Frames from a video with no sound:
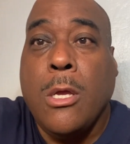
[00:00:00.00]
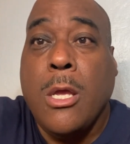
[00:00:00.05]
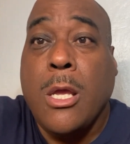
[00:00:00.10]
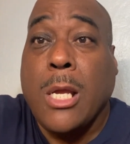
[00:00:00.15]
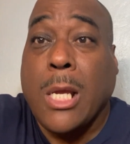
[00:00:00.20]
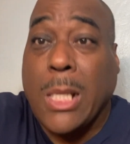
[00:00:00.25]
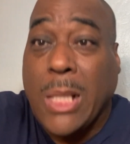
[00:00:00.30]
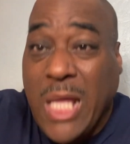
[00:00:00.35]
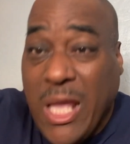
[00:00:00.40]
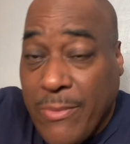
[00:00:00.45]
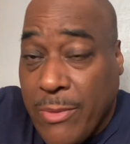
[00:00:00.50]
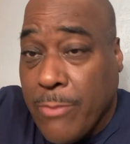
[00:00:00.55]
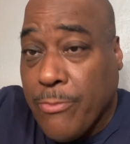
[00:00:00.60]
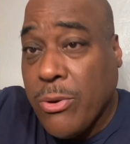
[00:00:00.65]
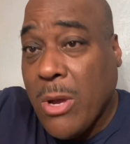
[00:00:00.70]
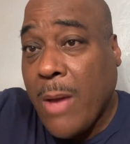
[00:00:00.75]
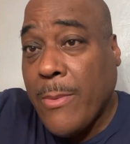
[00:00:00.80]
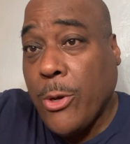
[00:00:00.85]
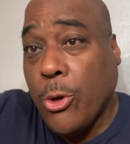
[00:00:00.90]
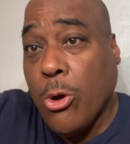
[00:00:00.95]
Cleveland
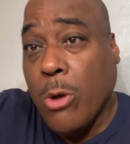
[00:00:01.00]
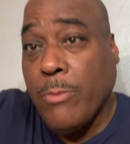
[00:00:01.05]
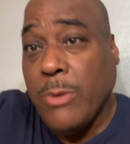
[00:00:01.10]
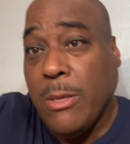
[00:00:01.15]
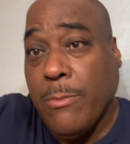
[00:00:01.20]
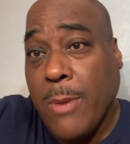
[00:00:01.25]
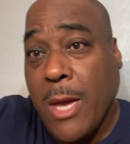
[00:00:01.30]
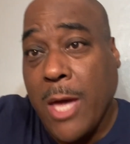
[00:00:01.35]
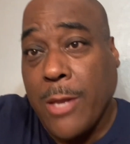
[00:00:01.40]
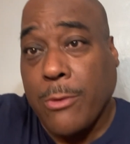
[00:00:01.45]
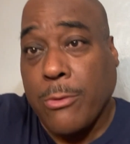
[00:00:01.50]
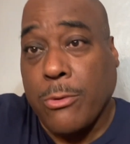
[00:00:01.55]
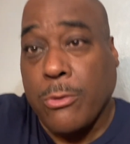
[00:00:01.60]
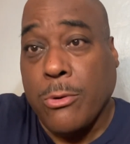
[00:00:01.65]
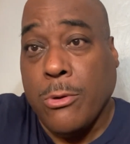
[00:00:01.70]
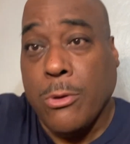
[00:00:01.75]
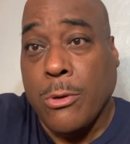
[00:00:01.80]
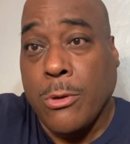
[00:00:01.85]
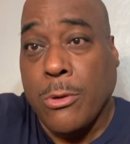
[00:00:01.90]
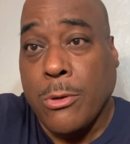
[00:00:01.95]
probably going to be better.
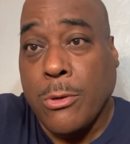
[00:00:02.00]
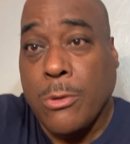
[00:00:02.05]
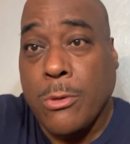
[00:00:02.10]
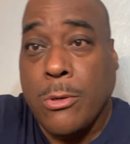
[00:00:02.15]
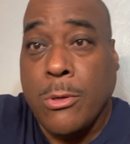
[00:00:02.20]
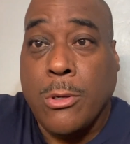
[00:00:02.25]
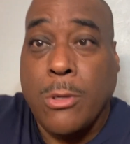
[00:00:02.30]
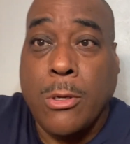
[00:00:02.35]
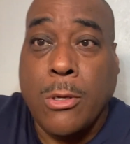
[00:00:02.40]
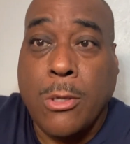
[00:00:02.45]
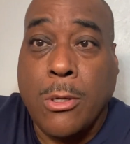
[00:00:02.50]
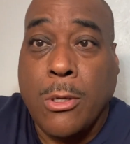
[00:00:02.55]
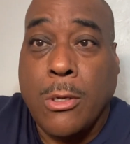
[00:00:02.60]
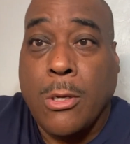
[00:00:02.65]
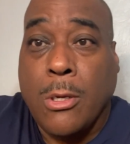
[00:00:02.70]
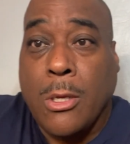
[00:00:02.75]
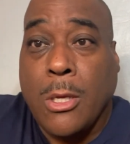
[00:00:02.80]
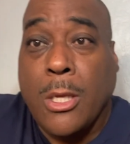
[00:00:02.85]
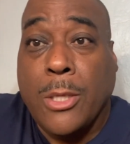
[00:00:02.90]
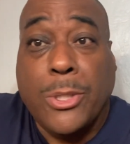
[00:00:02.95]

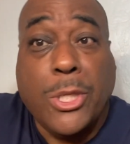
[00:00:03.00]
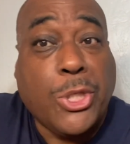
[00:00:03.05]
The